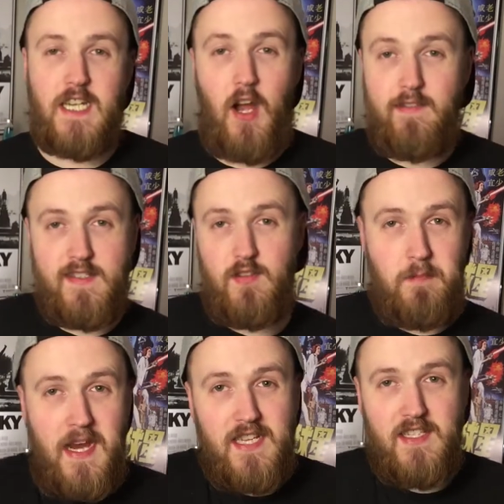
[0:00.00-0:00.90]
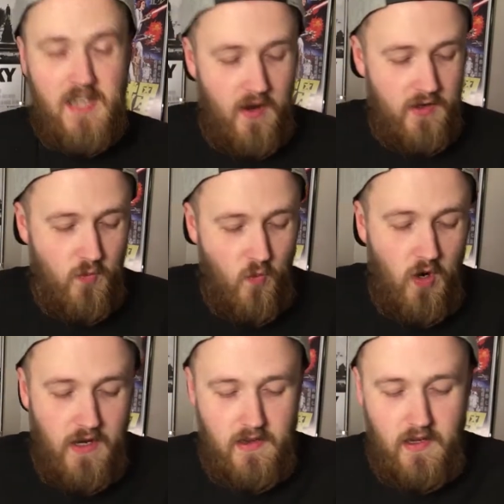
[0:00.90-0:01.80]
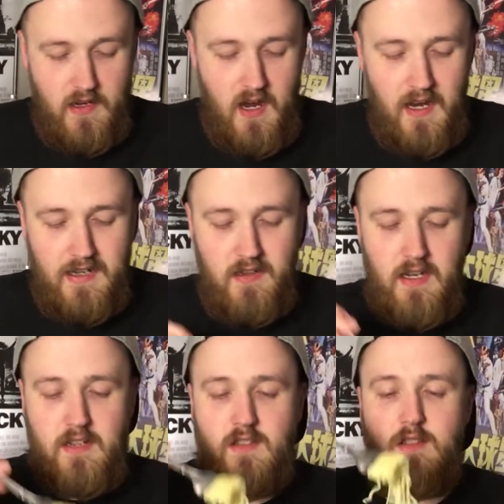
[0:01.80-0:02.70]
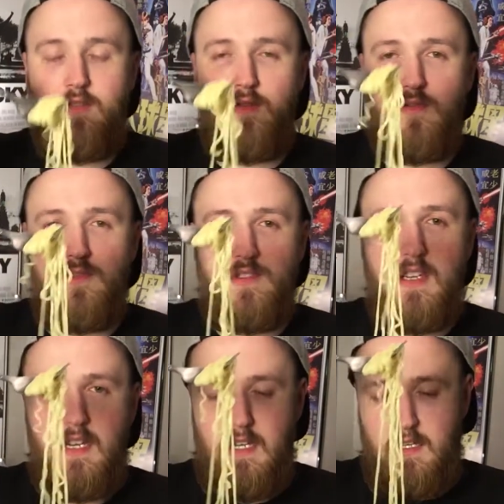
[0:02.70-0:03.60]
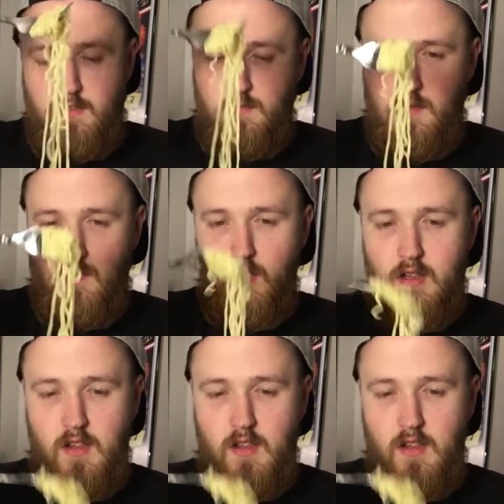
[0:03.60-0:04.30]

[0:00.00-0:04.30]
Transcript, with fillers: can obviously make this how you want. Like I like the noodles to be really